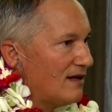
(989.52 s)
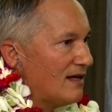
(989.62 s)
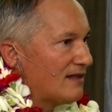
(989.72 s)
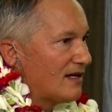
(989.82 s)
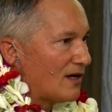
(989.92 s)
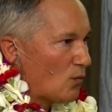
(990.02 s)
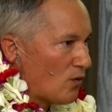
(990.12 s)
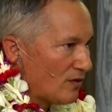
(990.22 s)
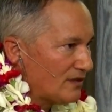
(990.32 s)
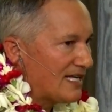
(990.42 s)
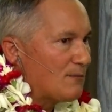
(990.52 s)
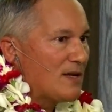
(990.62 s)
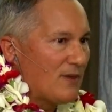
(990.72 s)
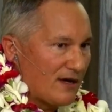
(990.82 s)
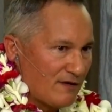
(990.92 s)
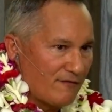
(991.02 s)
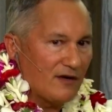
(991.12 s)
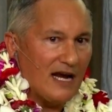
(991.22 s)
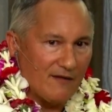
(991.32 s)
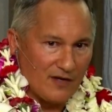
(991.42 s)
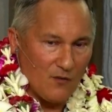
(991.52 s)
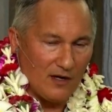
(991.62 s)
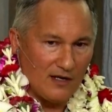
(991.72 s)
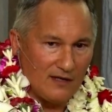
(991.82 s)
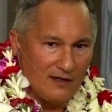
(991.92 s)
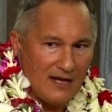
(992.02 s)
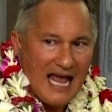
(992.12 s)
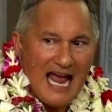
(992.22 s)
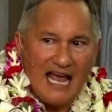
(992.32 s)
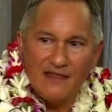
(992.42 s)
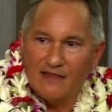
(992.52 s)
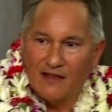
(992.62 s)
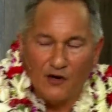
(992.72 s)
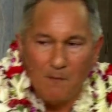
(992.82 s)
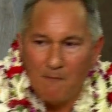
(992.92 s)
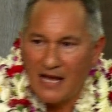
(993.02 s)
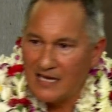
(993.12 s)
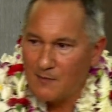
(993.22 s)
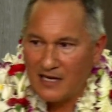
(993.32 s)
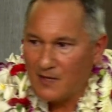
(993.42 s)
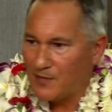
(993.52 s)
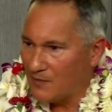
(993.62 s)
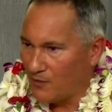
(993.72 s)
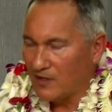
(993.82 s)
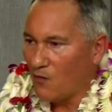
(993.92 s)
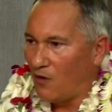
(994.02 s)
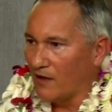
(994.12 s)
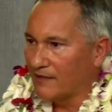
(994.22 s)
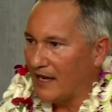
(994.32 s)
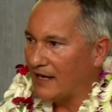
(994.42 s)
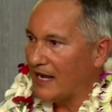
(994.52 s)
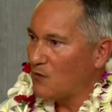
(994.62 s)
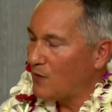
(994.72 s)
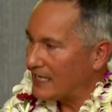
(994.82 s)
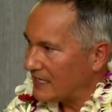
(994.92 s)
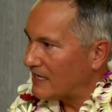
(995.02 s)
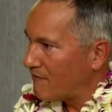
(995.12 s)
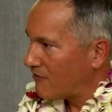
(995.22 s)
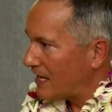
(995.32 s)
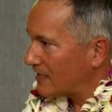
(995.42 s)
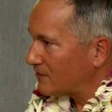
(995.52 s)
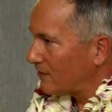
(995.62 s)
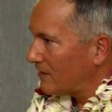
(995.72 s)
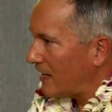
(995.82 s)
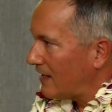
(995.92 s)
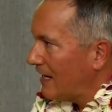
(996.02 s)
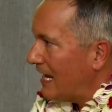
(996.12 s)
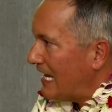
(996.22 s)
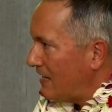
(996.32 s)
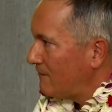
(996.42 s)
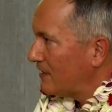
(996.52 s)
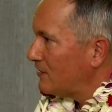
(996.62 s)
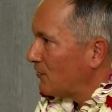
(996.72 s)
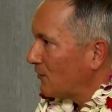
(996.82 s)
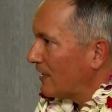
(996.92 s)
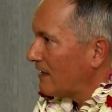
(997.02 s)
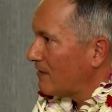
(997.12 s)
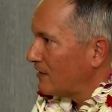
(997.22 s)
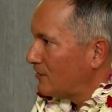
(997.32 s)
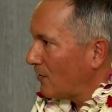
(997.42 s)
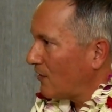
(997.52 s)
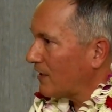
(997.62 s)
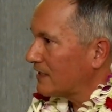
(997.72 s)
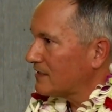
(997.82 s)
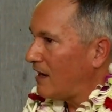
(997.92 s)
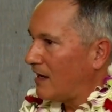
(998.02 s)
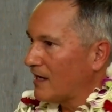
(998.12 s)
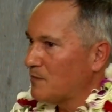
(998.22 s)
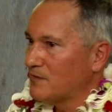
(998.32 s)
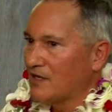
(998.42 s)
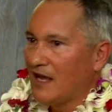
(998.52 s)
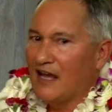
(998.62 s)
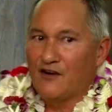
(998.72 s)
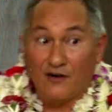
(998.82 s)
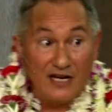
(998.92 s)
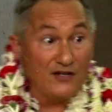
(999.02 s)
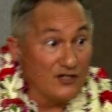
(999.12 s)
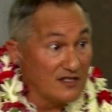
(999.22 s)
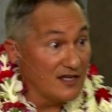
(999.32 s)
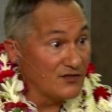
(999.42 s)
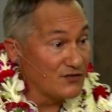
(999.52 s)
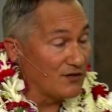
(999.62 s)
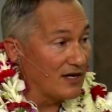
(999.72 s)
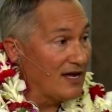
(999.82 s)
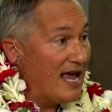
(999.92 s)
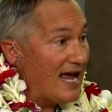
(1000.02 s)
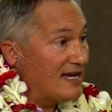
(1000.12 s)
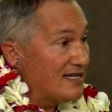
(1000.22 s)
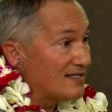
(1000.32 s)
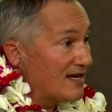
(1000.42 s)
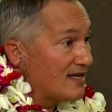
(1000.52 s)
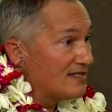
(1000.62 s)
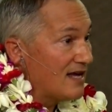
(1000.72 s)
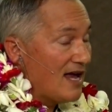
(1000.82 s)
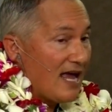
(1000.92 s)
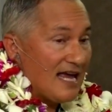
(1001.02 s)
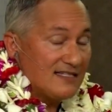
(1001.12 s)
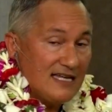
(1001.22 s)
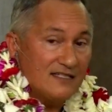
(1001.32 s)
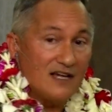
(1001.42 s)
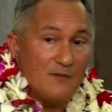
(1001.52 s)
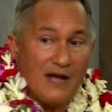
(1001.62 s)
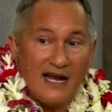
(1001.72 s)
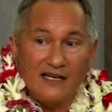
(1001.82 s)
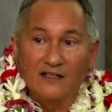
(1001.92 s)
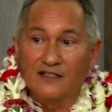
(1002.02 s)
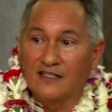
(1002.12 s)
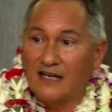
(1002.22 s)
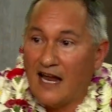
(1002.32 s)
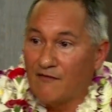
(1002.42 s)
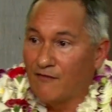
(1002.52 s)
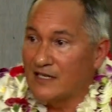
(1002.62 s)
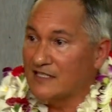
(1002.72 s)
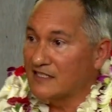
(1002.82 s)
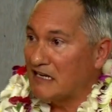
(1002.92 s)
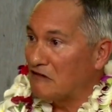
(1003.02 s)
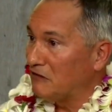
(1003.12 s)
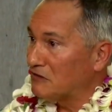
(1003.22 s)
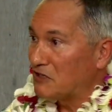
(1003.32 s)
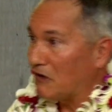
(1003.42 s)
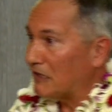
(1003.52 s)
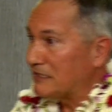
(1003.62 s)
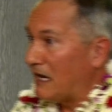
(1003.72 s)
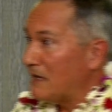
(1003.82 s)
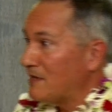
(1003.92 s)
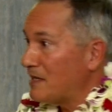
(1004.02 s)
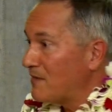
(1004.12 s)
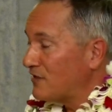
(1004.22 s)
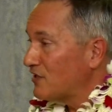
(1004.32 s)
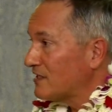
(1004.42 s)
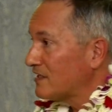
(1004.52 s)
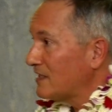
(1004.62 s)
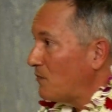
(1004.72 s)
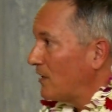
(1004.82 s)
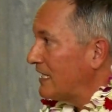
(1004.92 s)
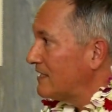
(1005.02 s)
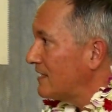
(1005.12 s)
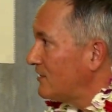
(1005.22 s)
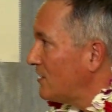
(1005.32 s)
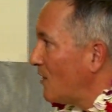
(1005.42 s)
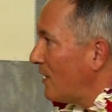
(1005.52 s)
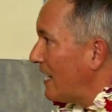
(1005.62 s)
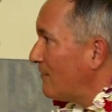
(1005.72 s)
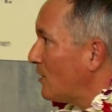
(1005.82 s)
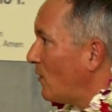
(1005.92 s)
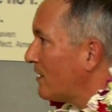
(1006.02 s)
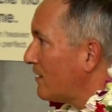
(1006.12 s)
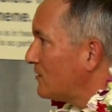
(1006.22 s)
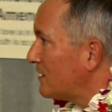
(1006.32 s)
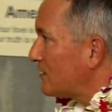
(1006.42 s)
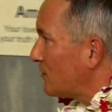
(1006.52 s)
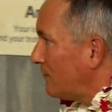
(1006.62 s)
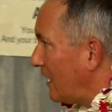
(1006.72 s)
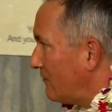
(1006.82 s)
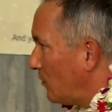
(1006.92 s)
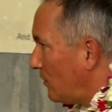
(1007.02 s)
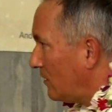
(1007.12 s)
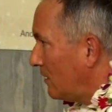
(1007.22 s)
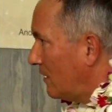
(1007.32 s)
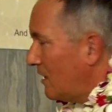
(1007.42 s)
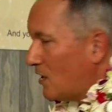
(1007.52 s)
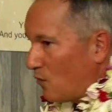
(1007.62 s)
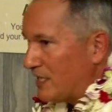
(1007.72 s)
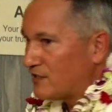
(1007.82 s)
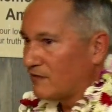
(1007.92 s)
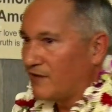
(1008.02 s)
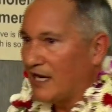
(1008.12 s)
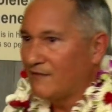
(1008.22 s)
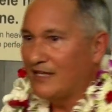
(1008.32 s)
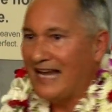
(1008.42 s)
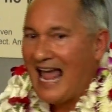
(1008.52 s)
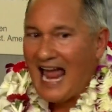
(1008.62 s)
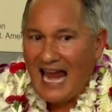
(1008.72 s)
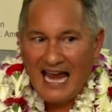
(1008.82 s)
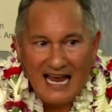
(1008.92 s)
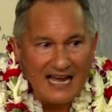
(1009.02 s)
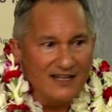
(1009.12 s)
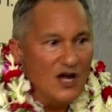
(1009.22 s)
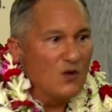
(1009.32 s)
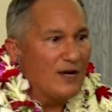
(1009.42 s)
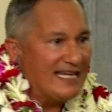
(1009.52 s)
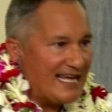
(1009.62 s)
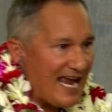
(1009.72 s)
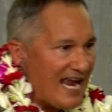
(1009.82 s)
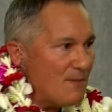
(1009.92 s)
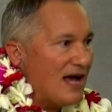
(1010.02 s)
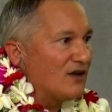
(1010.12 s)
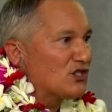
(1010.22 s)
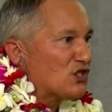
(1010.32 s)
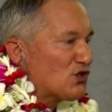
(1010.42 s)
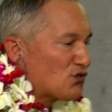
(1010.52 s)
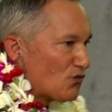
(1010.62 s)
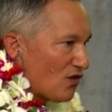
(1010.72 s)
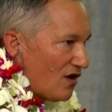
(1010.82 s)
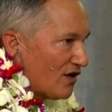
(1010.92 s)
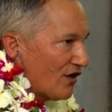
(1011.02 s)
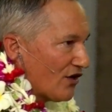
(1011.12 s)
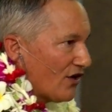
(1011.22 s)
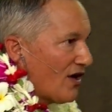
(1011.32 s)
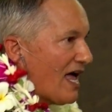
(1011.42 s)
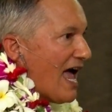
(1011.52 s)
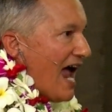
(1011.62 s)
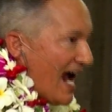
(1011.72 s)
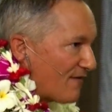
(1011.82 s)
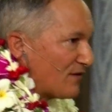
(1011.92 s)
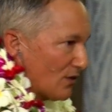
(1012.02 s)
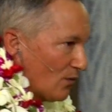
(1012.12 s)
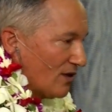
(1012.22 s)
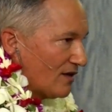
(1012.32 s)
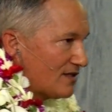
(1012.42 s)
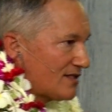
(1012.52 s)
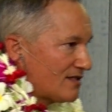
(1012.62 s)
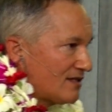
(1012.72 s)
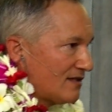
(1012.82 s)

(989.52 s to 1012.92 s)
that our world can be better for everyone, and that there are many, many people that want that, and we can give thanks for that even during the dark times in our nation's history. And he says, as he's gone back and looked at every single dark time that he mentions in the book, he said, you know what, every one of those is survivable. We survived it, and we came out stronger afterwards.